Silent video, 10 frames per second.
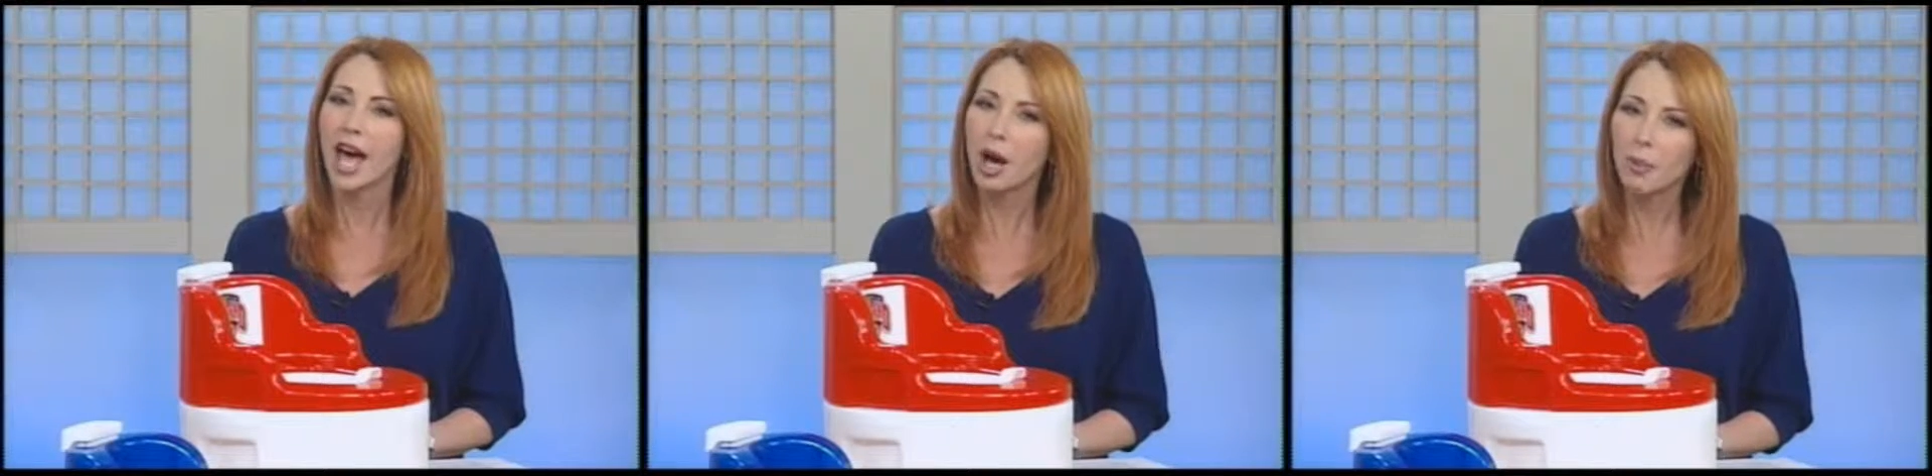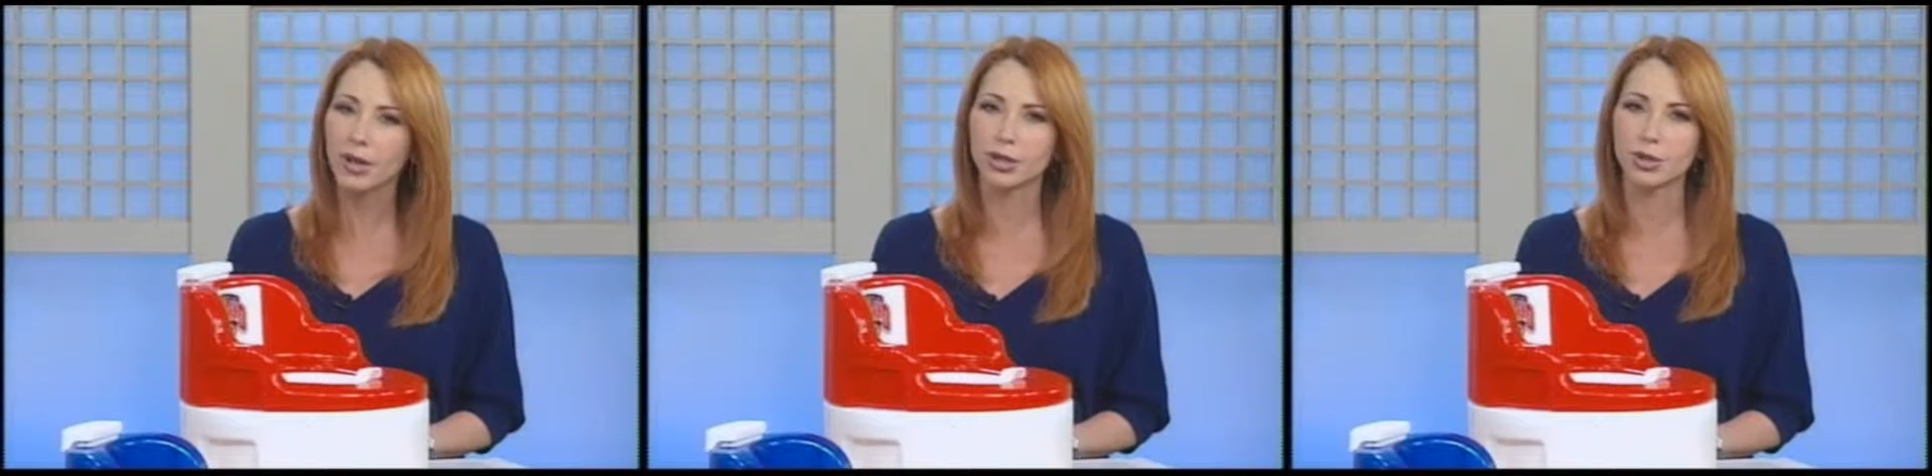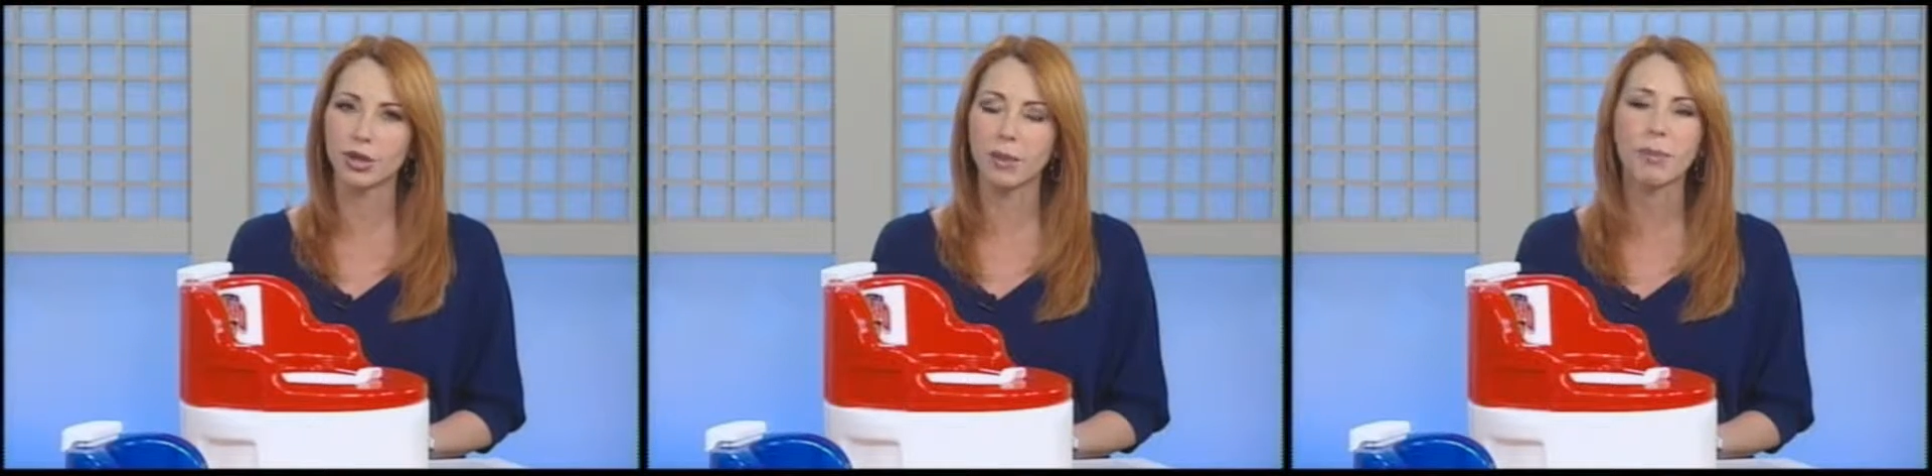help us
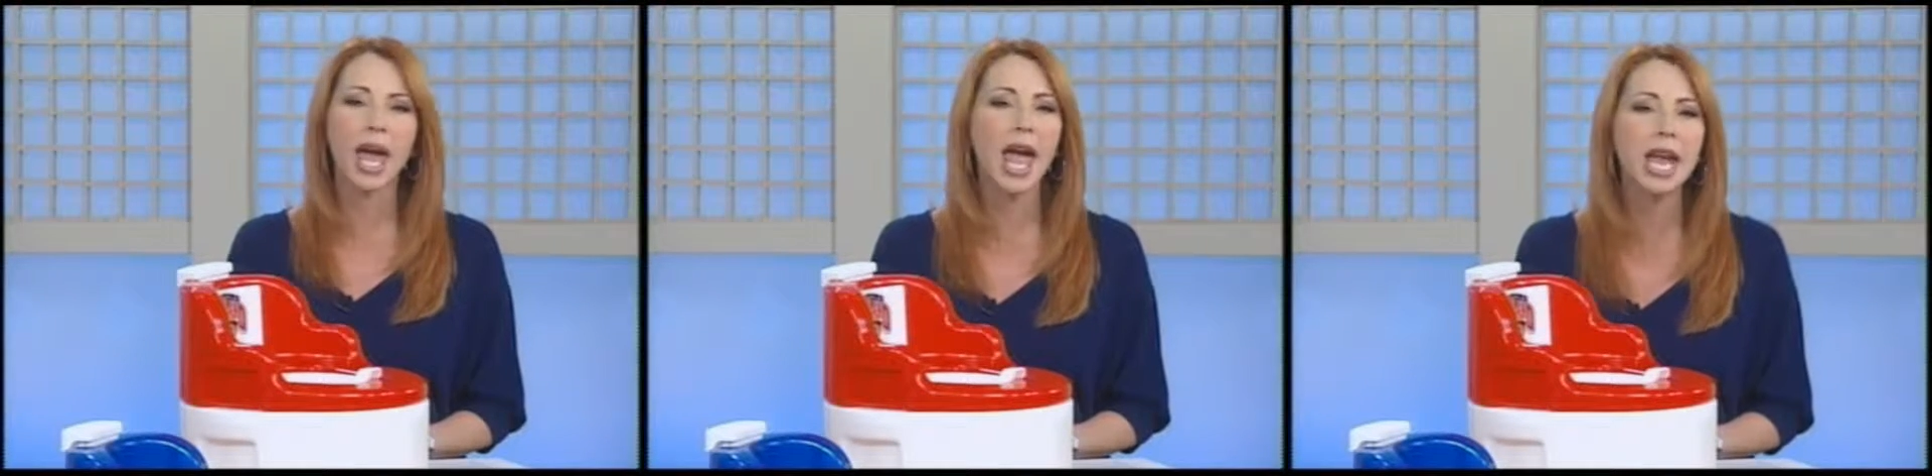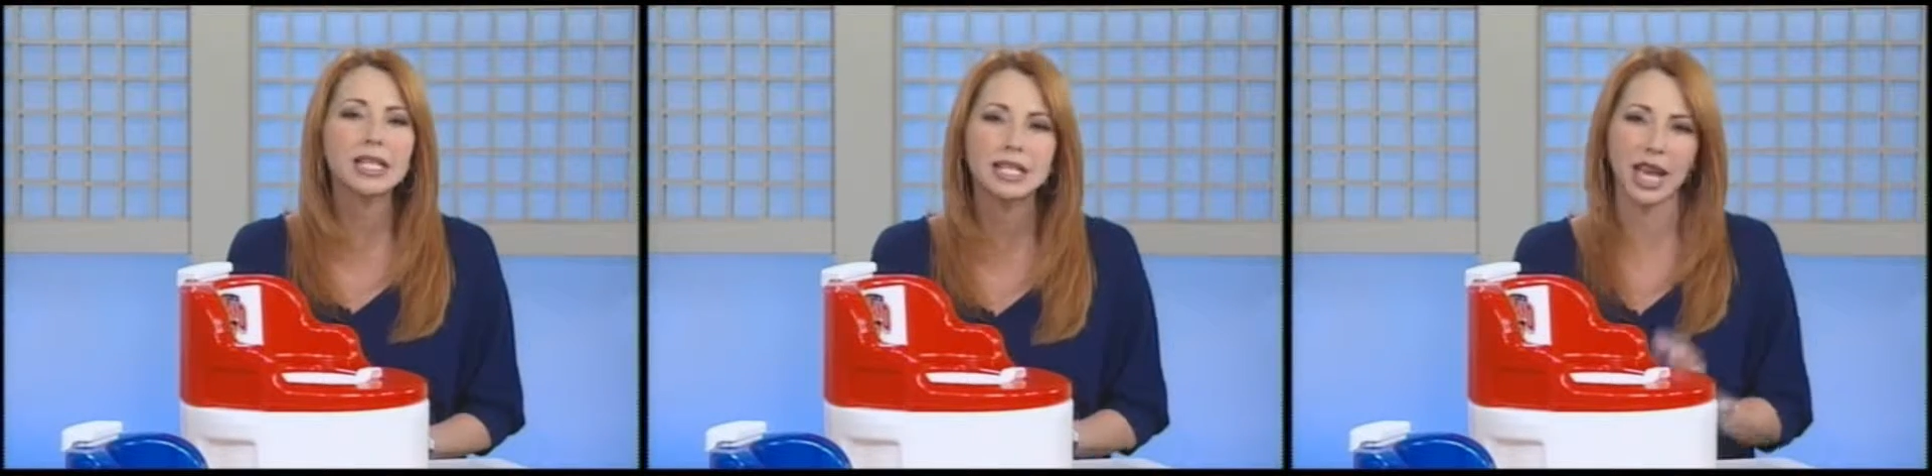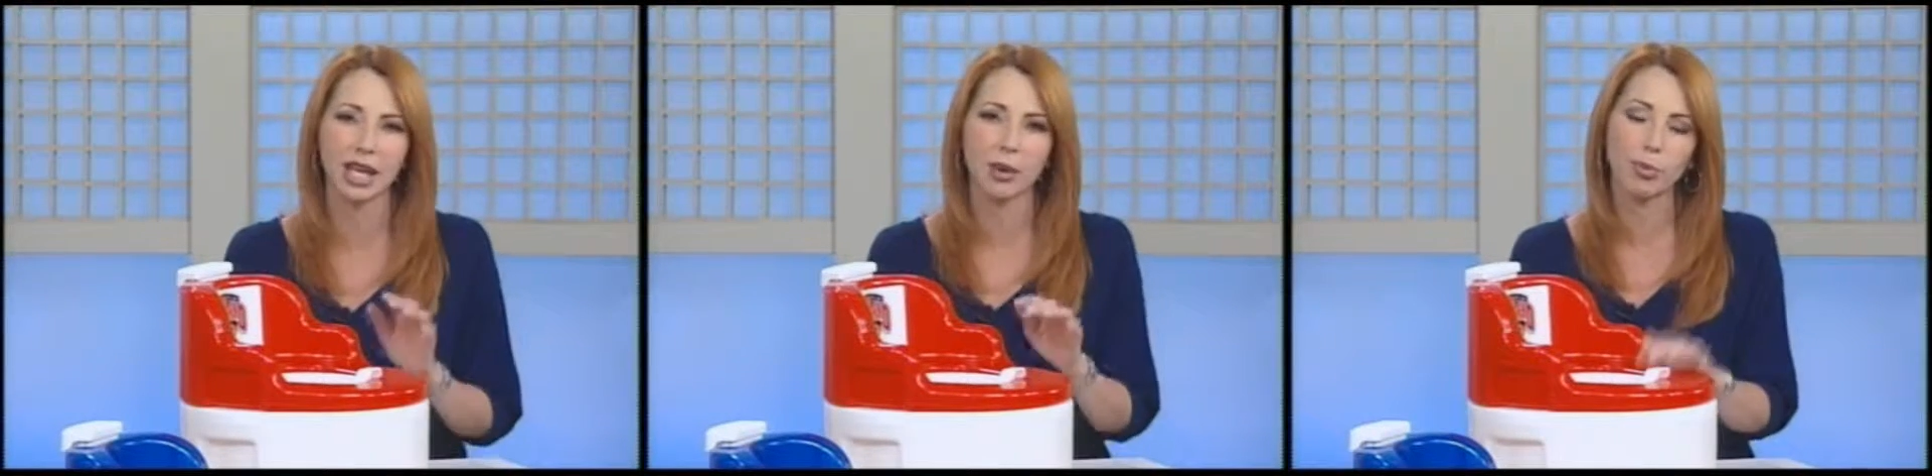through the
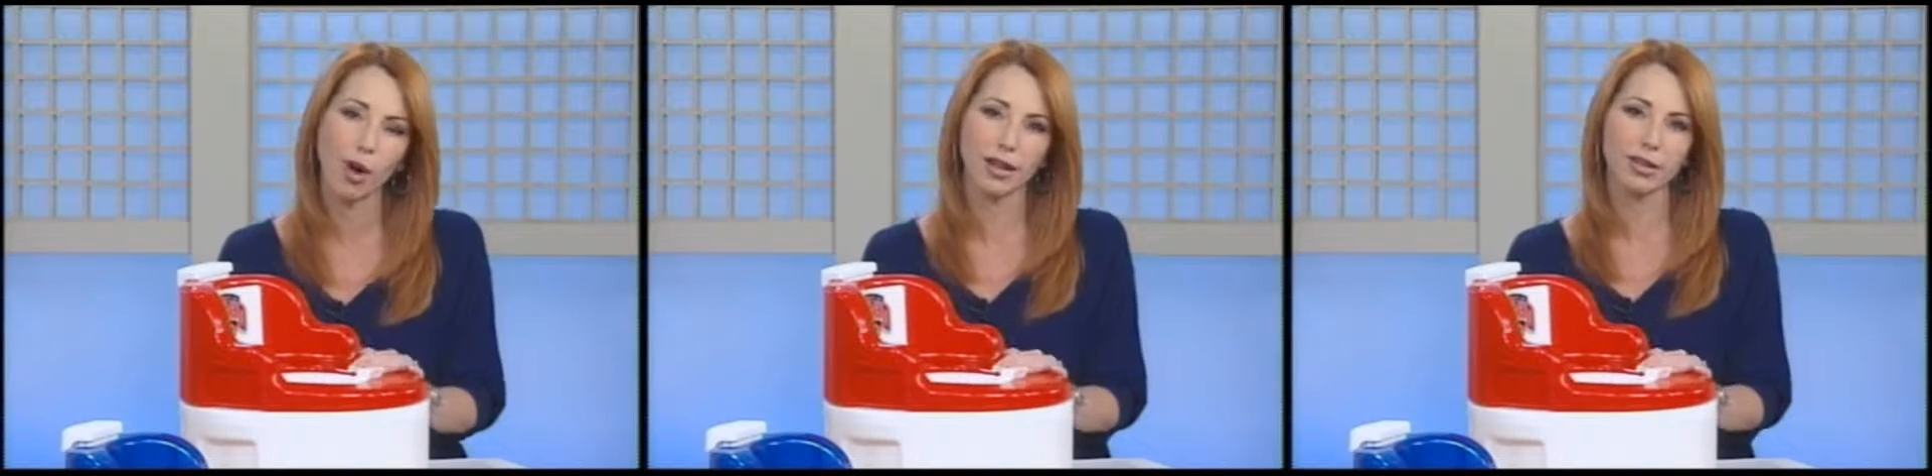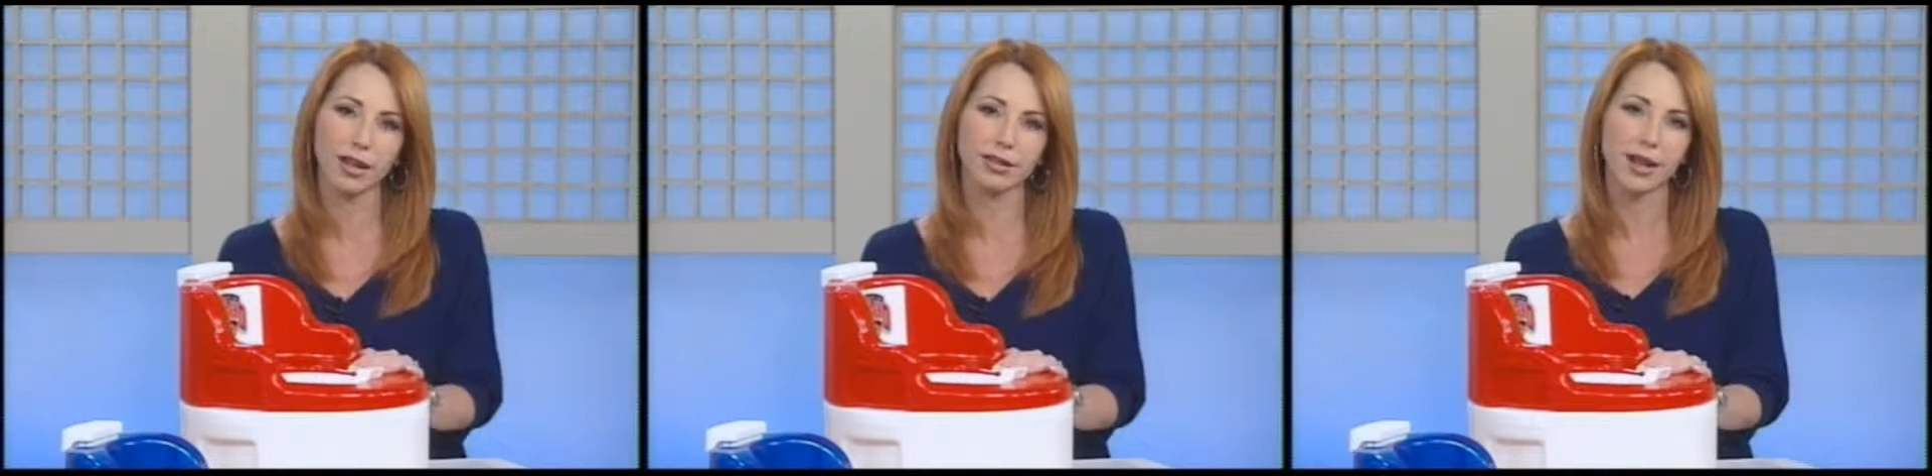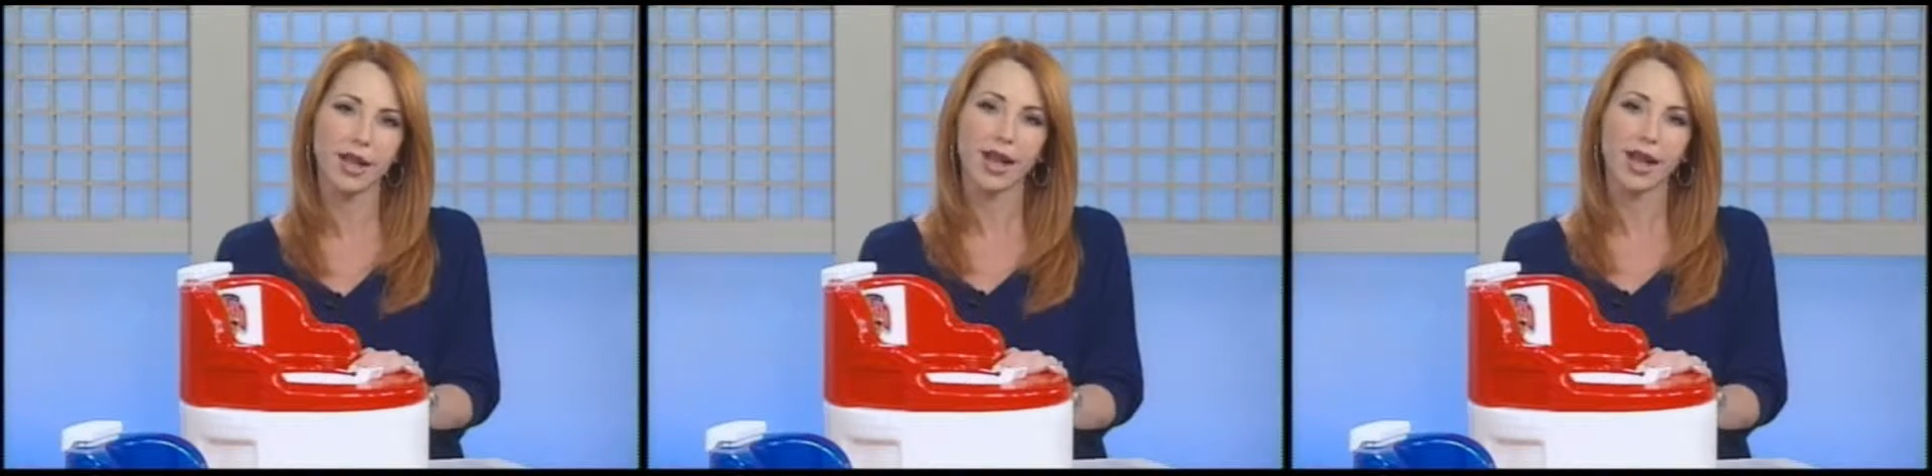painstaking process